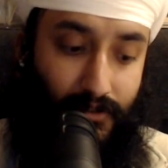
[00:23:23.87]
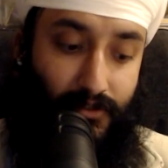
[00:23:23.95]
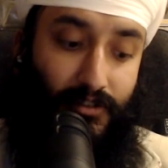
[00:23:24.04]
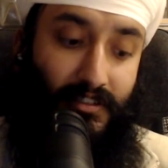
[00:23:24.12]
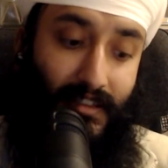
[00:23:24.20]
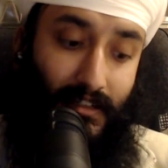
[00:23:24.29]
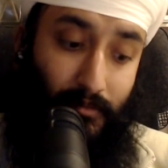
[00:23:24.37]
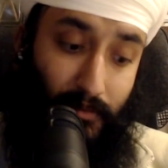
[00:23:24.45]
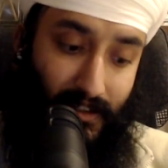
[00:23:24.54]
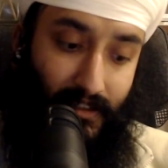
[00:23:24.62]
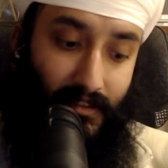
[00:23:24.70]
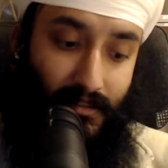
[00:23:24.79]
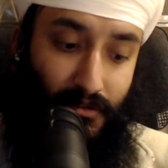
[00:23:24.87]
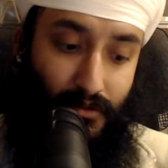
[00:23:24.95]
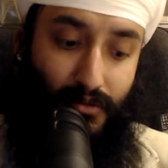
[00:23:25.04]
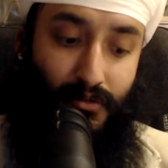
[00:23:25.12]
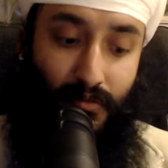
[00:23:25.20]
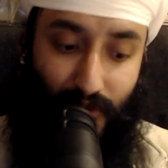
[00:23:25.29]
Gursek priyet
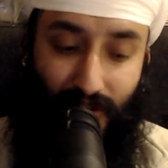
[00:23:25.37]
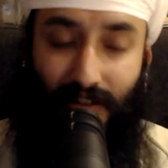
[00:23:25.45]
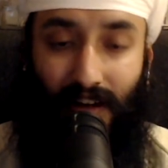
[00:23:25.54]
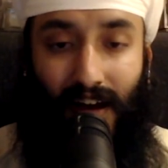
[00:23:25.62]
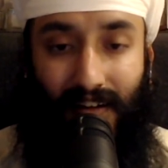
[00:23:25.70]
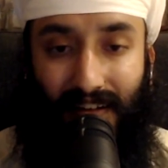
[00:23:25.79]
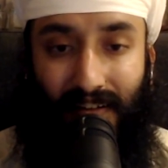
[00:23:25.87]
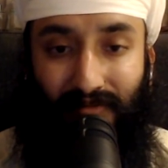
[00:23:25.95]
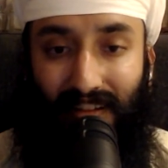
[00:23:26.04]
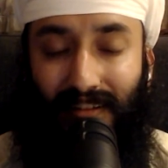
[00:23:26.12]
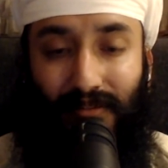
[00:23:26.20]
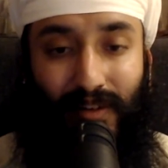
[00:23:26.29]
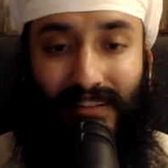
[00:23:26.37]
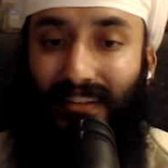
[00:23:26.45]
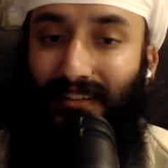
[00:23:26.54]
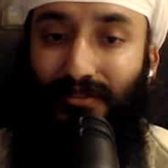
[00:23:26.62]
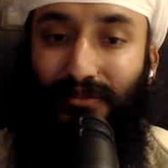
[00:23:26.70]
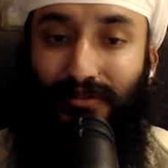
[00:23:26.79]
guru mukhalag, meaning when their
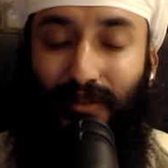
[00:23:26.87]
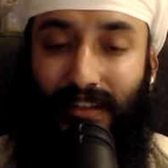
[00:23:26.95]
guru, mm -hmm.